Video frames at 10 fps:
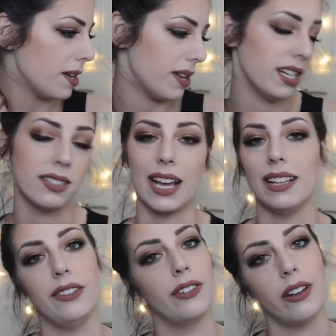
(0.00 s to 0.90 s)
minutes. I
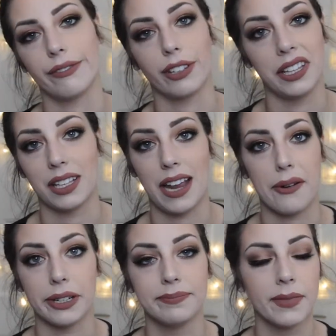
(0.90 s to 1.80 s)
leave it on for like an
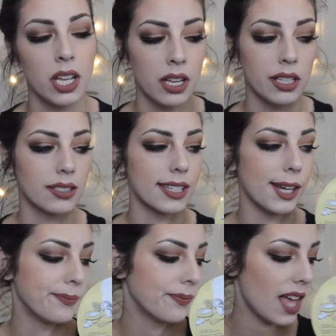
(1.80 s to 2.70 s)
hour.
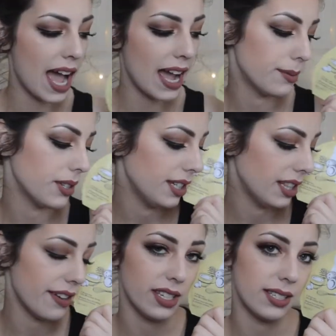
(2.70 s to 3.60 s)
So I absolutely
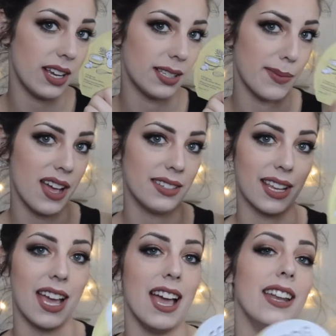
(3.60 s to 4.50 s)
love this face
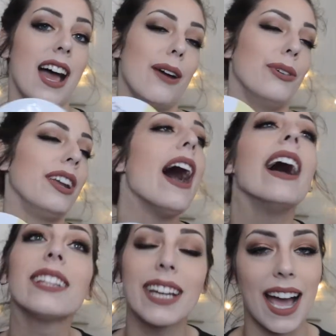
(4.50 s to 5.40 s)
mask and I would
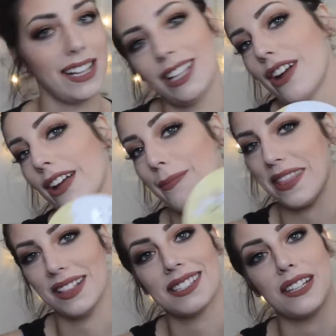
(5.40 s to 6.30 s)
highly, highly
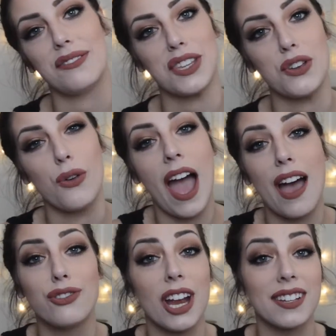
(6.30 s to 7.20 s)
recommend this if you
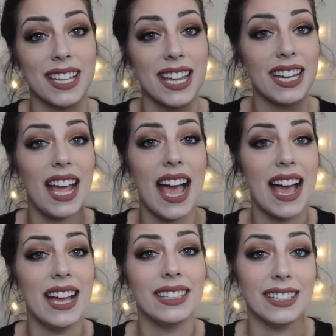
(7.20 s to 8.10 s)
have dry skin
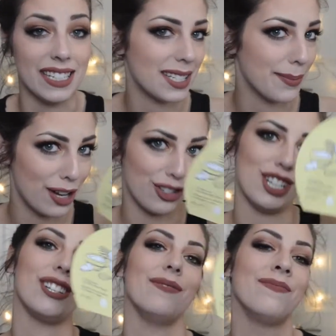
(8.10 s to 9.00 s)
and need some
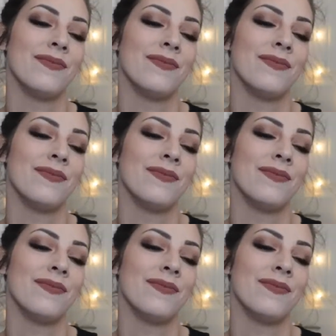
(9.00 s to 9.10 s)
hydration.